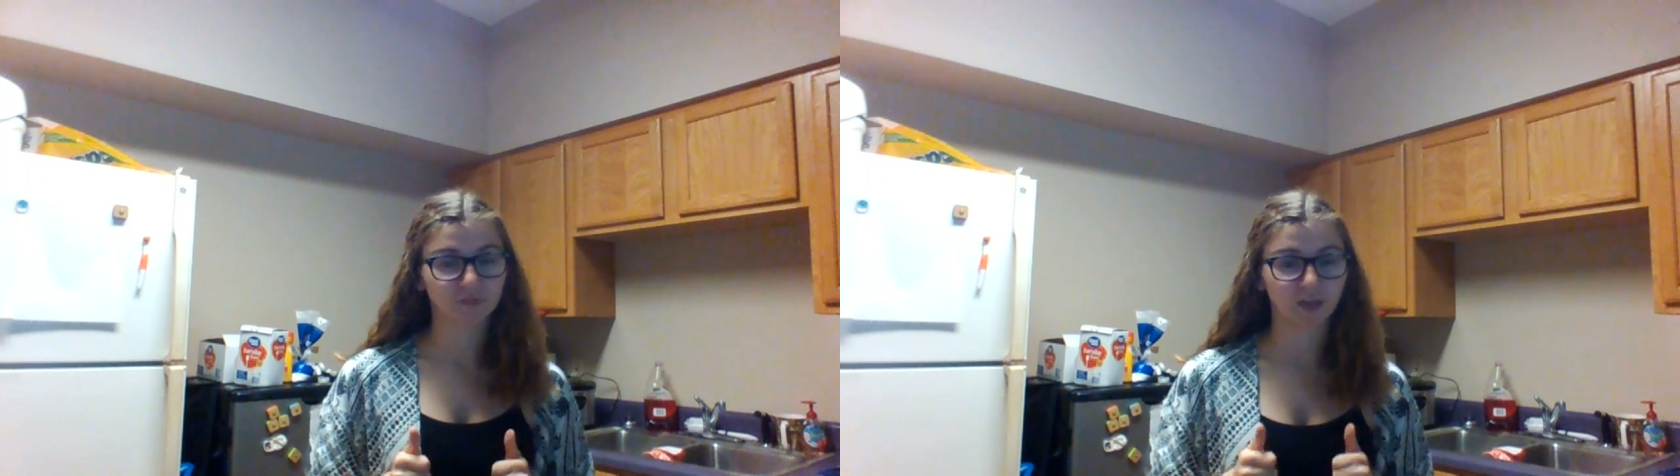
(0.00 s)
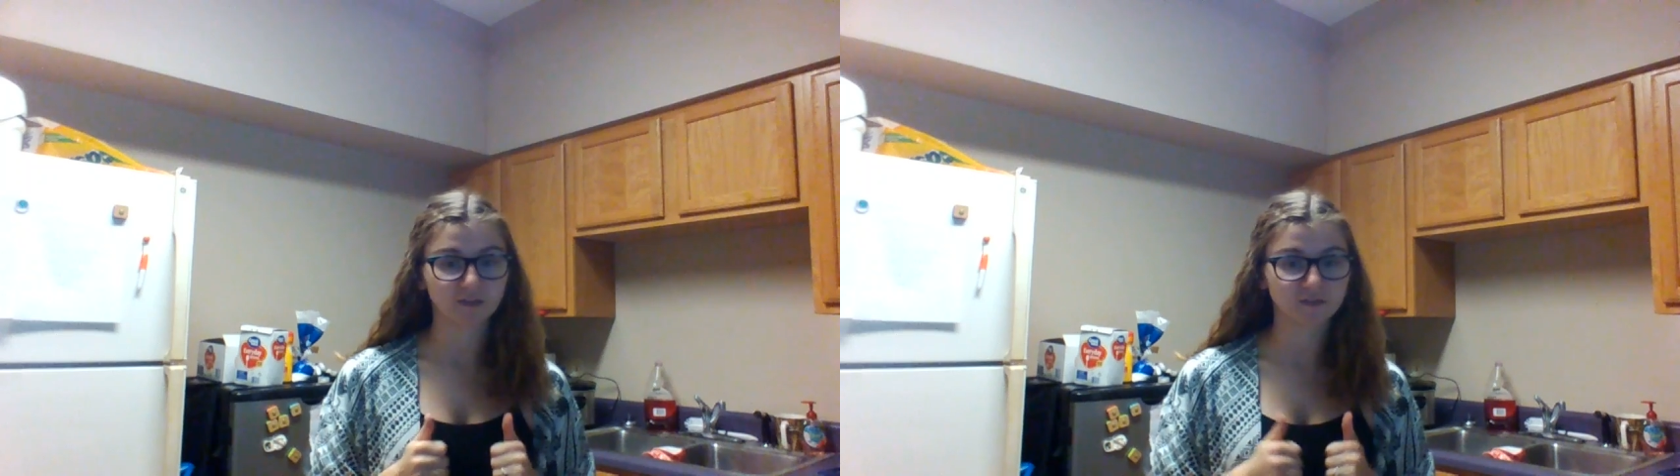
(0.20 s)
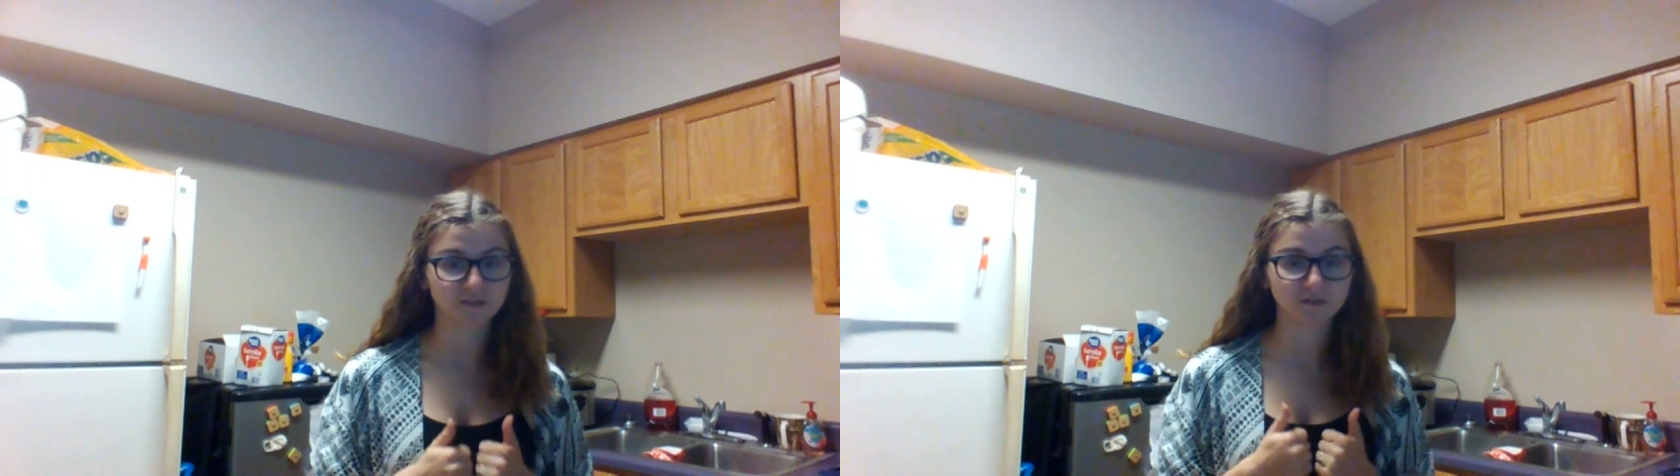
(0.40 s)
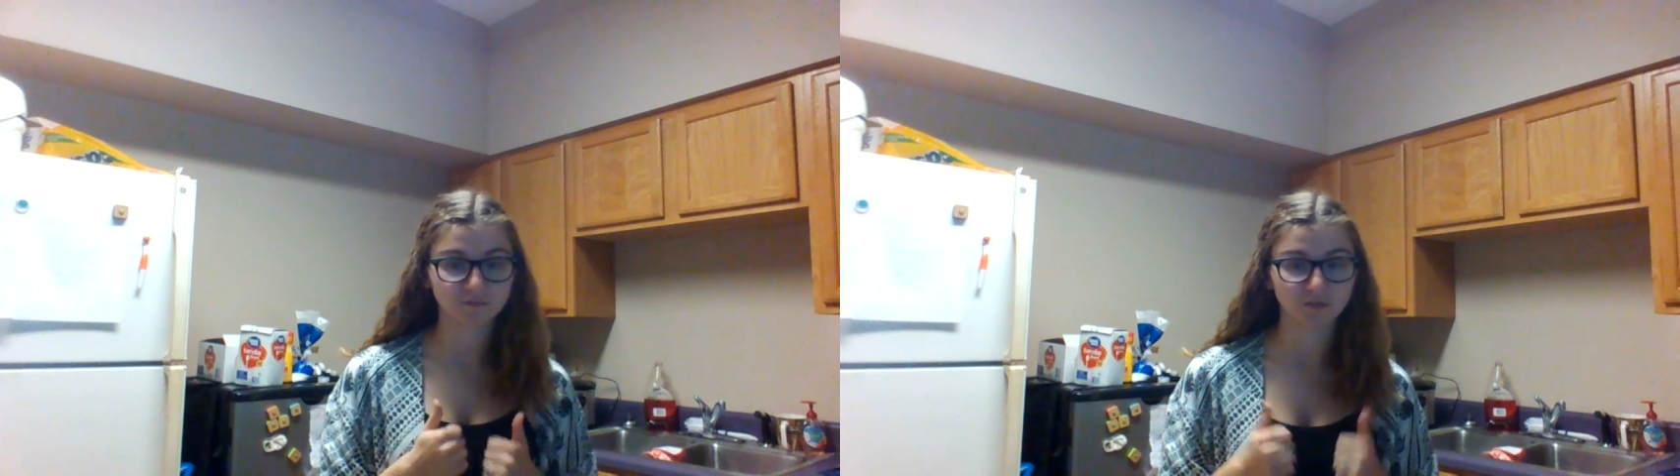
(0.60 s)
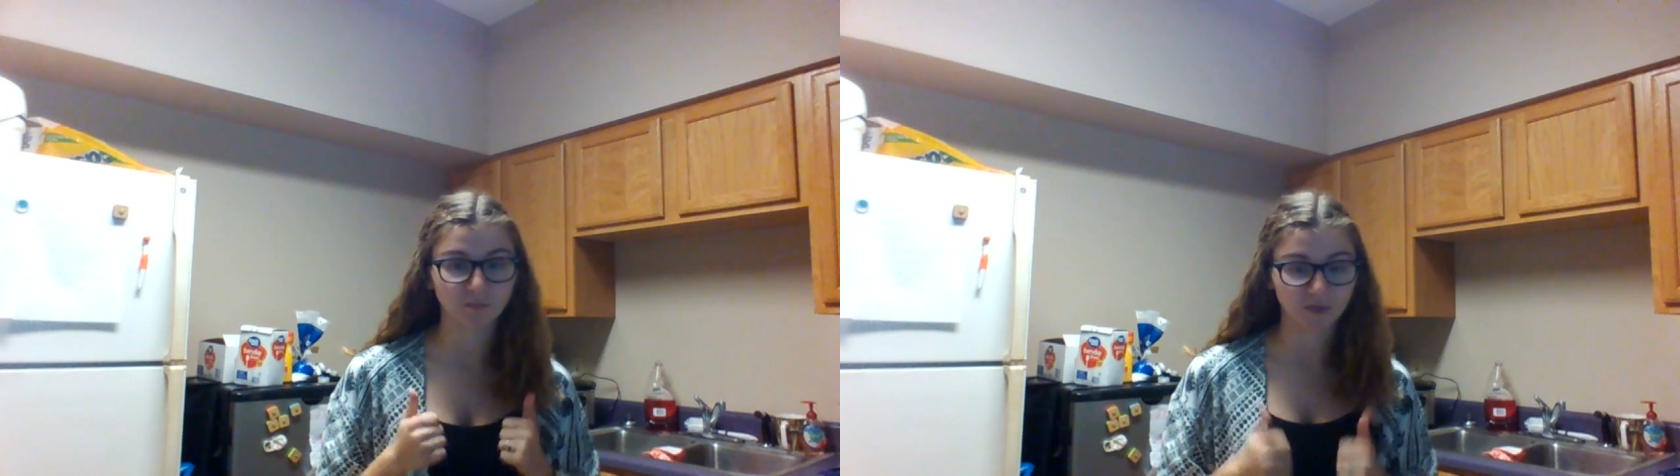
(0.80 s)
guys, it's
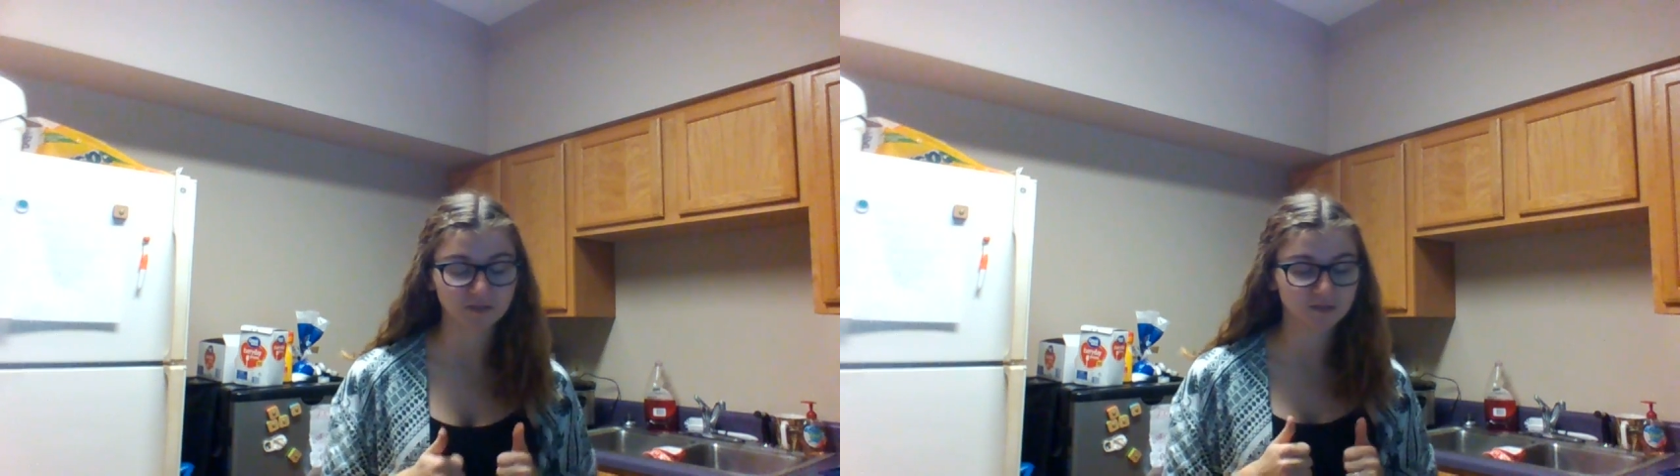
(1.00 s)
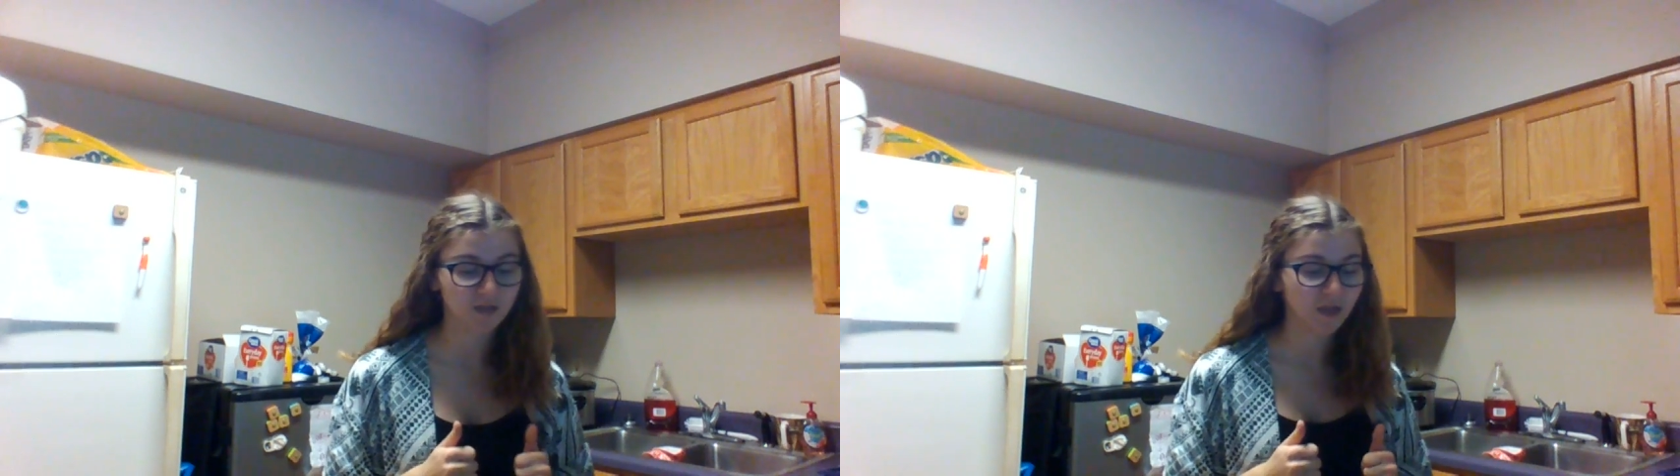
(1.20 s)
the best.